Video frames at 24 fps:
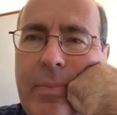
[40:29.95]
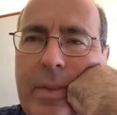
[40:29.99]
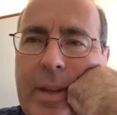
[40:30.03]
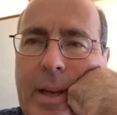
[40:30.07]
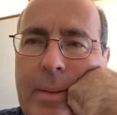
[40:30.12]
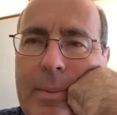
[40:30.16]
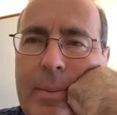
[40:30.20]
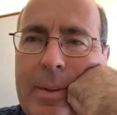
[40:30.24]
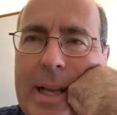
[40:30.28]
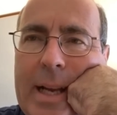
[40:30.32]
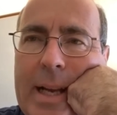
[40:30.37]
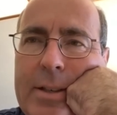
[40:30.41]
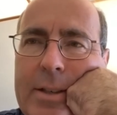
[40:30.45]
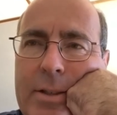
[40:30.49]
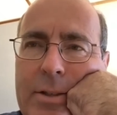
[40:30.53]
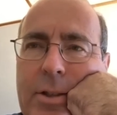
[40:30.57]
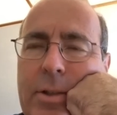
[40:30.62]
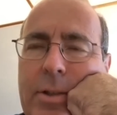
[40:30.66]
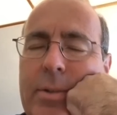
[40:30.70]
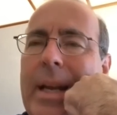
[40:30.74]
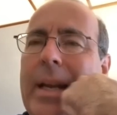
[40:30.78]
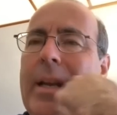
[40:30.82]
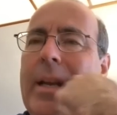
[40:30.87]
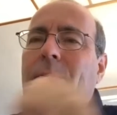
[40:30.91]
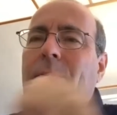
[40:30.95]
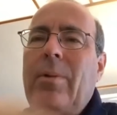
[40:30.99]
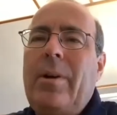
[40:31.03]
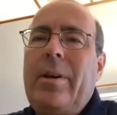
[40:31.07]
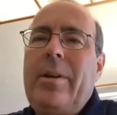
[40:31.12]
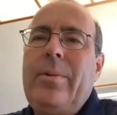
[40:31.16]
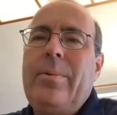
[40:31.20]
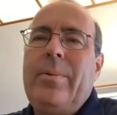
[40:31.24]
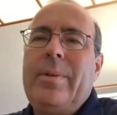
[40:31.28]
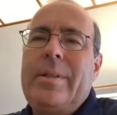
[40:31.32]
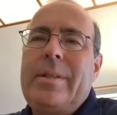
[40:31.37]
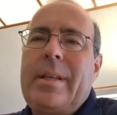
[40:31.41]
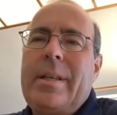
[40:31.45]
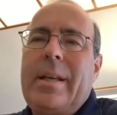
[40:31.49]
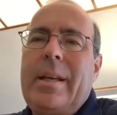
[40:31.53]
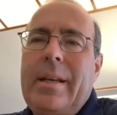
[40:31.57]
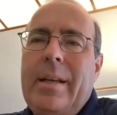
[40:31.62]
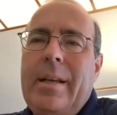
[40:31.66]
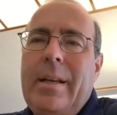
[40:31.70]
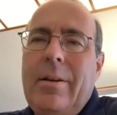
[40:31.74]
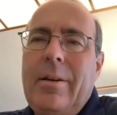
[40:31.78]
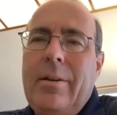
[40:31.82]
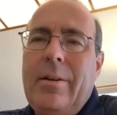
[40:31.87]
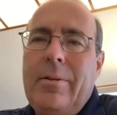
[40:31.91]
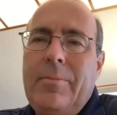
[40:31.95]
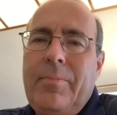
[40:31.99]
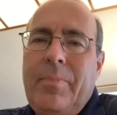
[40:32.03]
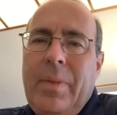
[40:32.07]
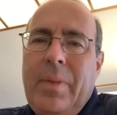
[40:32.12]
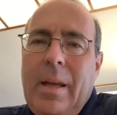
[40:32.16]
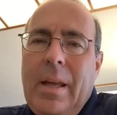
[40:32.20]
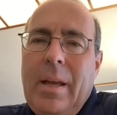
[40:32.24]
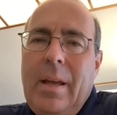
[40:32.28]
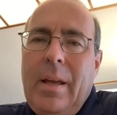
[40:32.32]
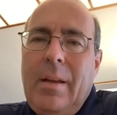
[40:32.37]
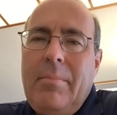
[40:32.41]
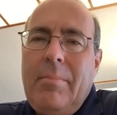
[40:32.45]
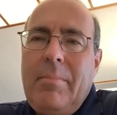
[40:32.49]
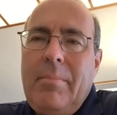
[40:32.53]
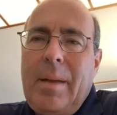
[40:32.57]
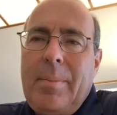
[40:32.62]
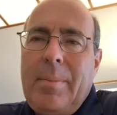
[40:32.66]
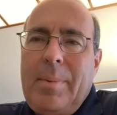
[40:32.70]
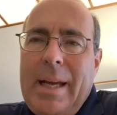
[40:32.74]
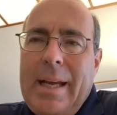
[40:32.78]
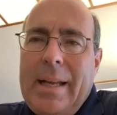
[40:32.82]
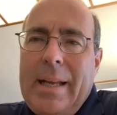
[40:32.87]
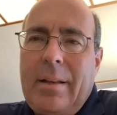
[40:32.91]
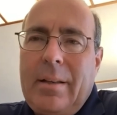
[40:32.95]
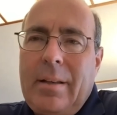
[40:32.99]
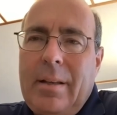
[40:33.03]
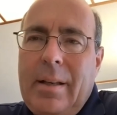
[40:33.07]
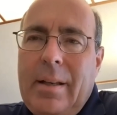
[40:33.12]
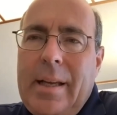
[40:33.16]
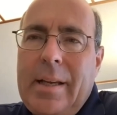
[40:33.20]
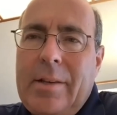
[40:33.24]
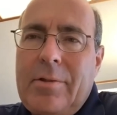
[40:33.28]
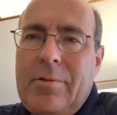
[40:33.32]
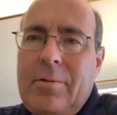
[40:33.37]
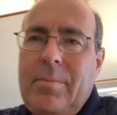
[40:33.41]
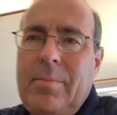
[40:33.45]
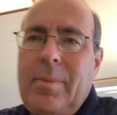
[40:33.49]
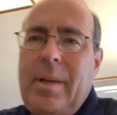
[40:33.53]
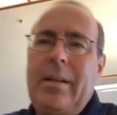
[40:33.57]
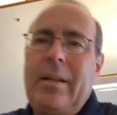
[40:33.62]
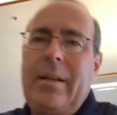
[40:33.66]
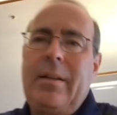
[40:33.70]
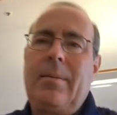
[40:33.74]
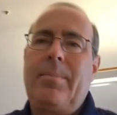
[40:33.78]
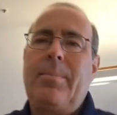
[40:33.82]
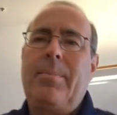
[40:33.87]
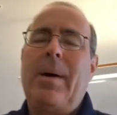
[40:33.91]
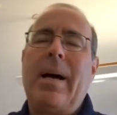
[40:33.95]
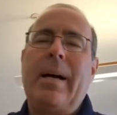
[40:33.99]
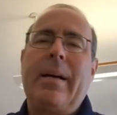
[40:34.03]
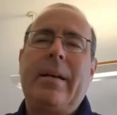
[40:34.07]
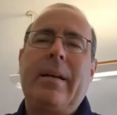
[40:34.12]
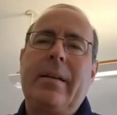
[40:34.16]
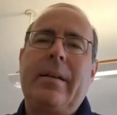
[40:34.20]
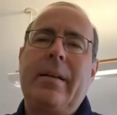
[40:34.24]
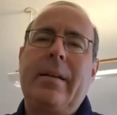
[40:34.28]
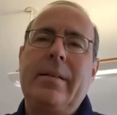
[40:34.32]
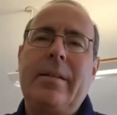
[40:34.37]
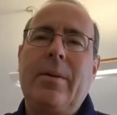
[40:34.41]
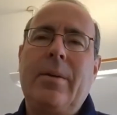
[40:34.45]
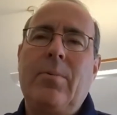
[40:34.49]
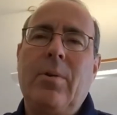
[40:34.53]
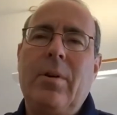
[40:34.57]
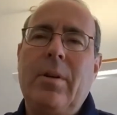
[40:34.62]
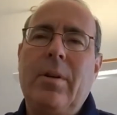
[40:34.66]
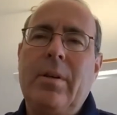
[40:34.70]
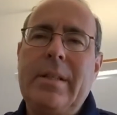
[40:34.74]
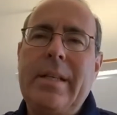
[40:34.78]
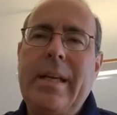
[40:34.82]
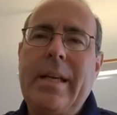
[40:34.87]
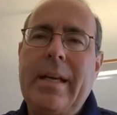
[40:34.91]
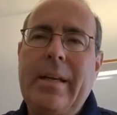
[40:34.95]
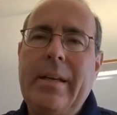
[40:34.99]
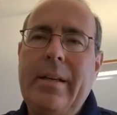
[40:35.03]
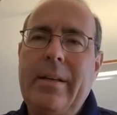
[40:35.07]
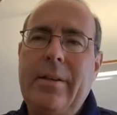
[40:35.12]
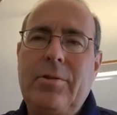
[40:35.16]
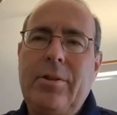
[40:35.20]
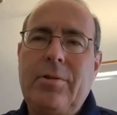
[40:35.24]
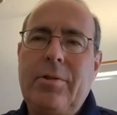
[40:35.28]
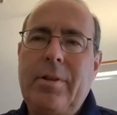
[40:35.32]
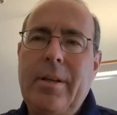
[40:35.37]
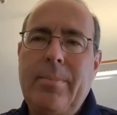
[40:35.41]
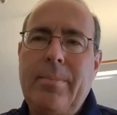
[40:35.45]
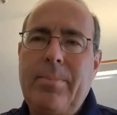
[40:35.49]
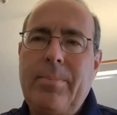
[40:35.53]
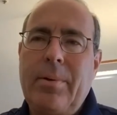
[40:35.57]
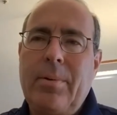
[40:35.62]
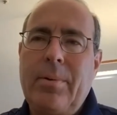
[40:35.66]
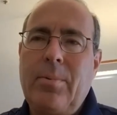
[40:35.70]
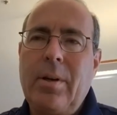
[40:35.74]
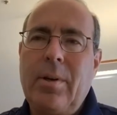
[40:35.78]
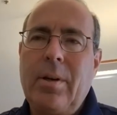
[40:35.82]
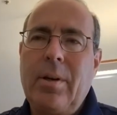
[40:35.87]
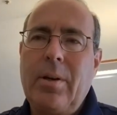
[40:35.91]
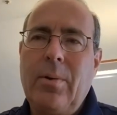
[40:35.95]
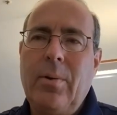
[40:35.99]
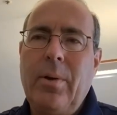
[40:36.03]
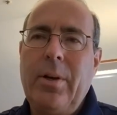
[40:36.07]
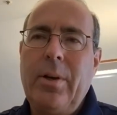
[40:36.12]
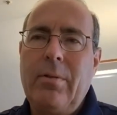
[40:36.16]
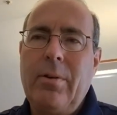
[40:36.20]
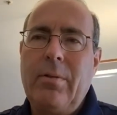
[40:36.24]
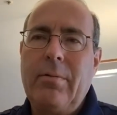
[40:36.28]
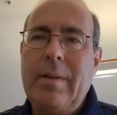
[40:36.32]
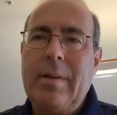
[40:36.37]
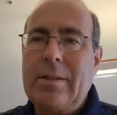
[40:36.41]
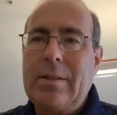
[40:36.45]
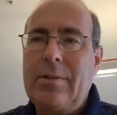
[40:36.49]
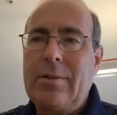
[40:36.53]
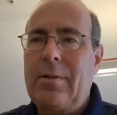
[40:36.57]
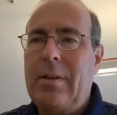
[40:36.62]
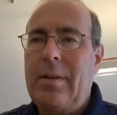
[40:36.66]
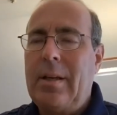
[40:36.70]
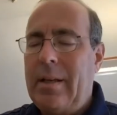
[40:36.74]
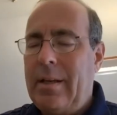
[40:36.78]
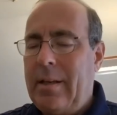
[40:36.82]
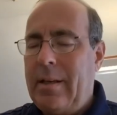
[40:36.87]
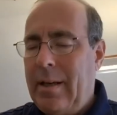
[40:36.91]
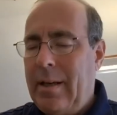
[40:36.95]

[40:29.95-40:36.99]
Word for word: I mean, that is true. Anyone who is sitting at home maybe had a little extra money in their pocket because they weren't taking a trip or weren't going to a restaurant.